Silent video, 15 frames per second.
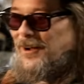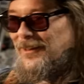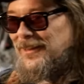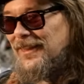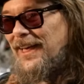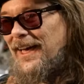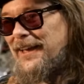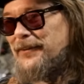
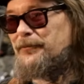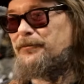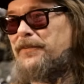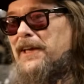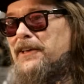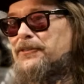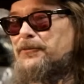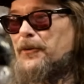I'm like
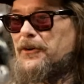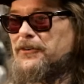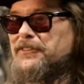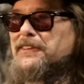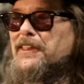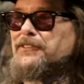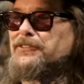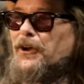face
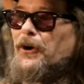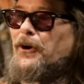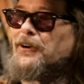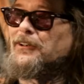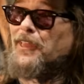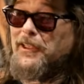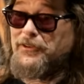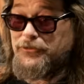first in the
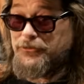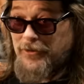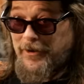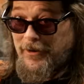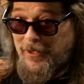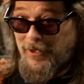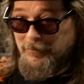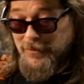dirt, like
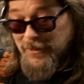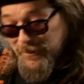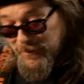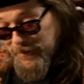straight up.